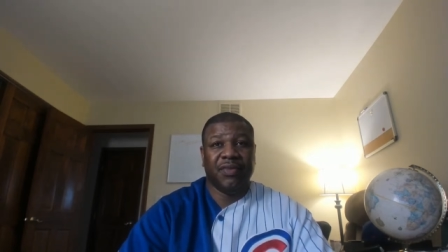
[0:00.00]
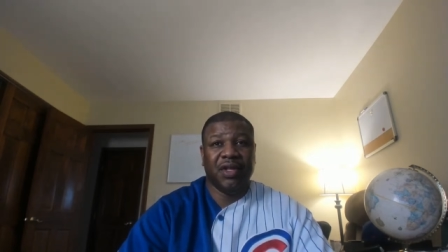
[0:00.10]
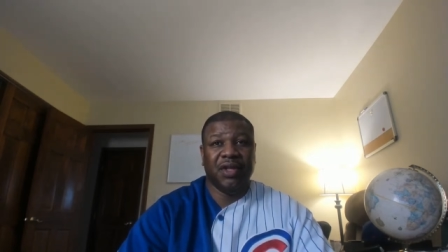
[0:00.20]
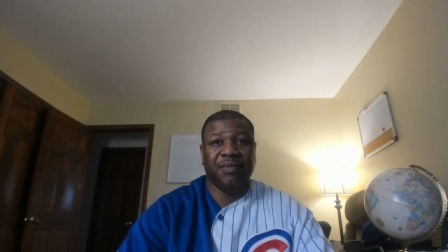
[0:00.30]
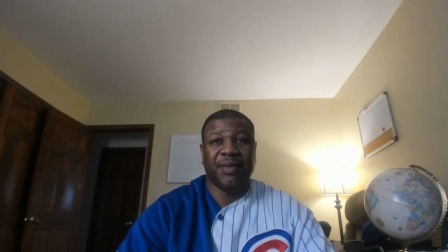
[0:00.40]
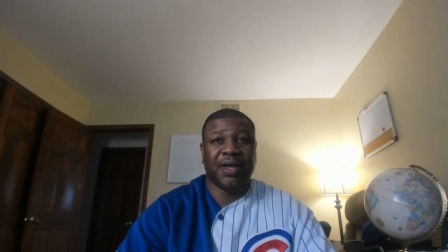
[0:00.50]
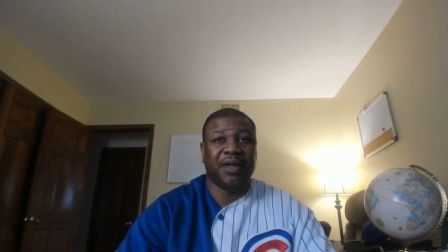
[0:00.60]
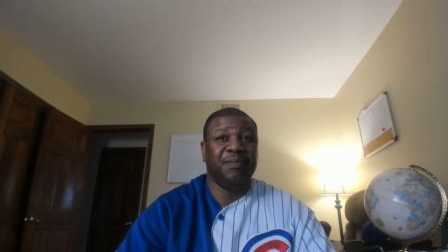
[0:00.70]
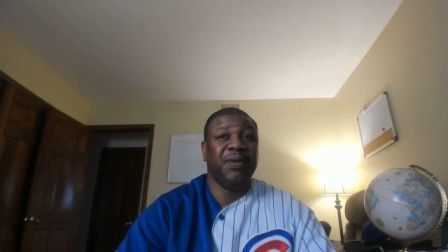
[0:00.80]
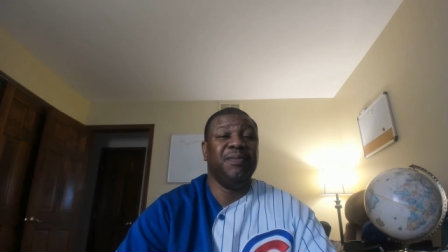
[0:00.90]
and
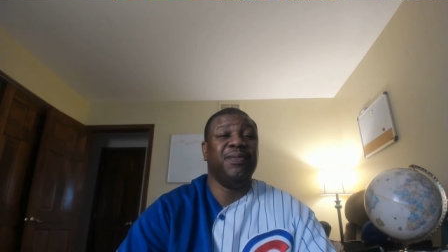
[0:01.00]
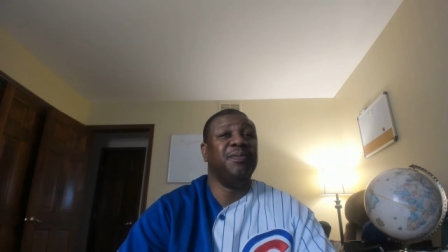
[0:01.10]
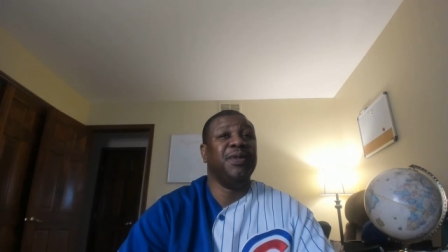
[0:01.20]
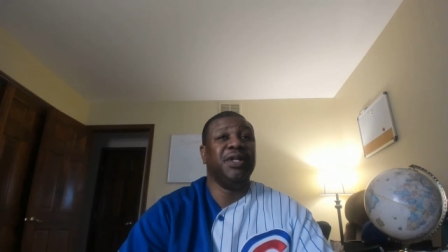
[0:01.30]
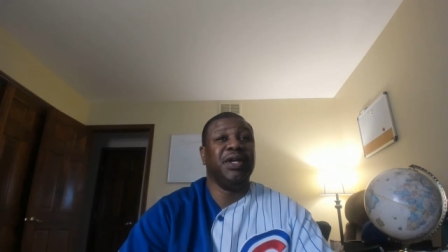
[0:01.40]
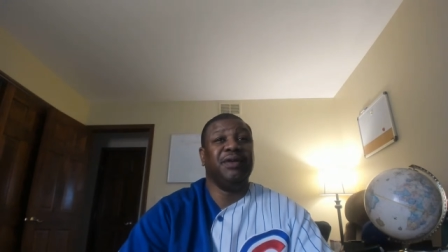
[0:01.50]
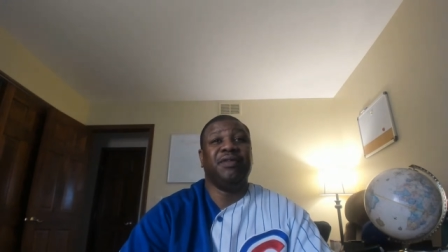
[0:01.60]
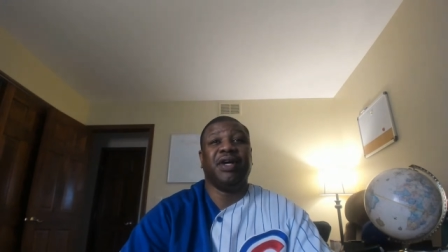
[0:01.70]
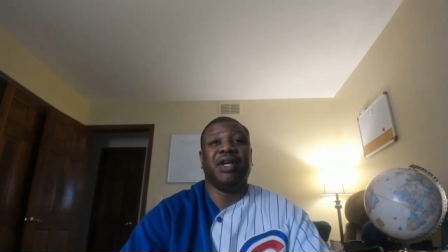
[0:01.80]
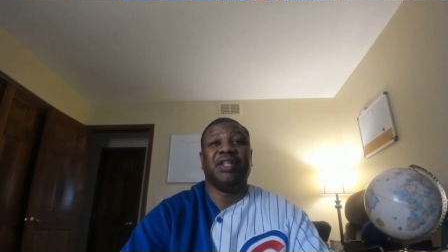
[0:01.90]
make your people
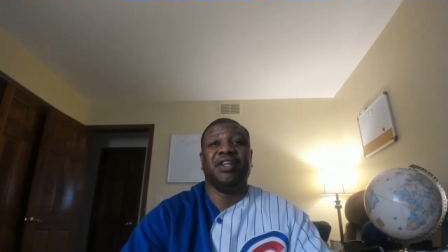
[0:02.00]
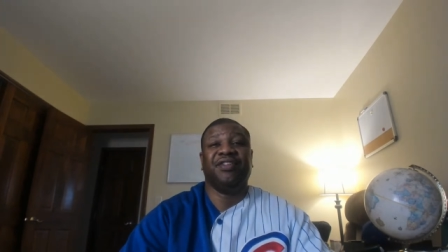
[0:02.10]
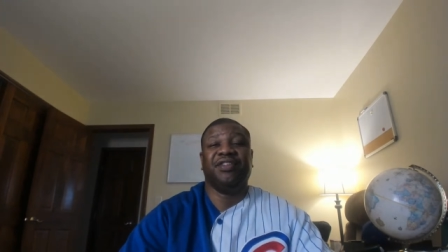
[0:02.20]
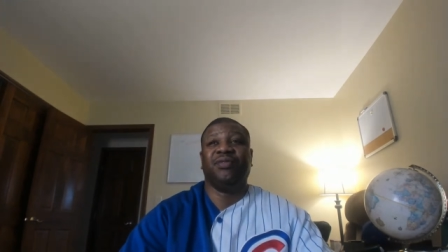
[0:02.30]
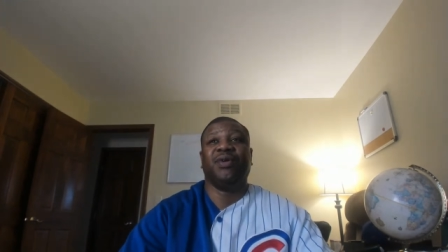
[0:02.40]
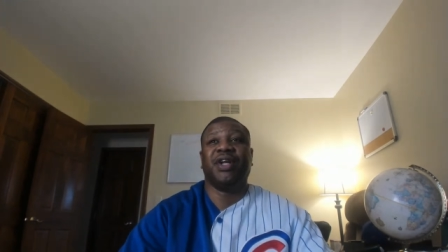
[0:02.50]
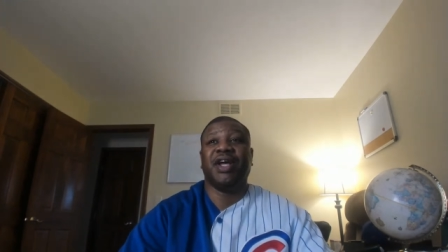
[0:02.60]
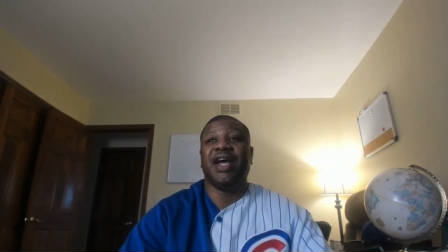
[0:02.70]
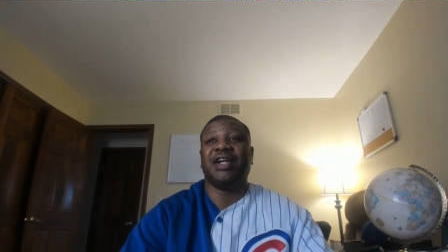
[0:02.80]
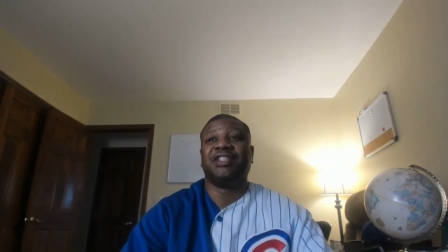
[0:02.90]
believe like this is where
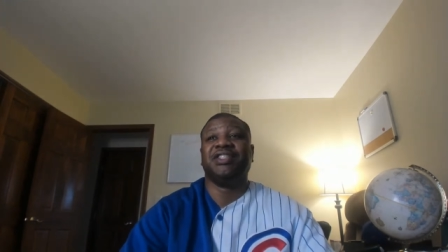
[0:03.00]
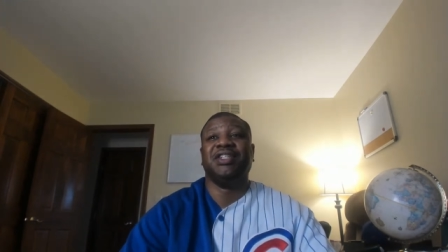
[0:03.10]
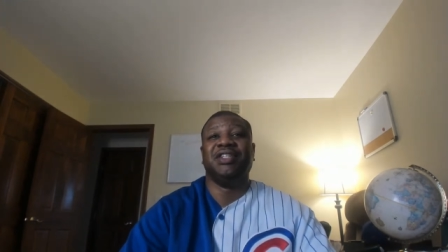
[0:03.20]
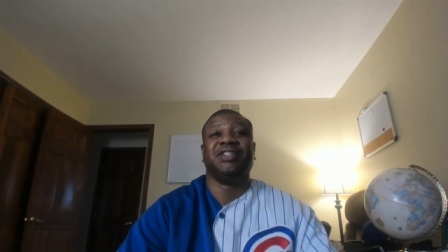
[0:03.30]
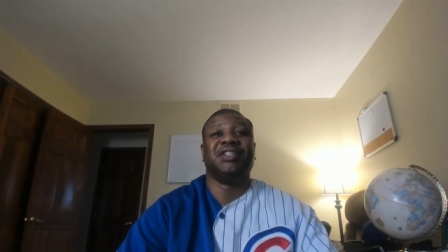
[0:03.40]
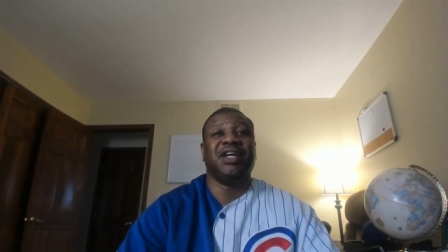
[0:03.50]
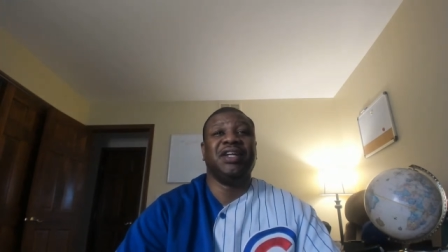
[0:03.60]
the action is.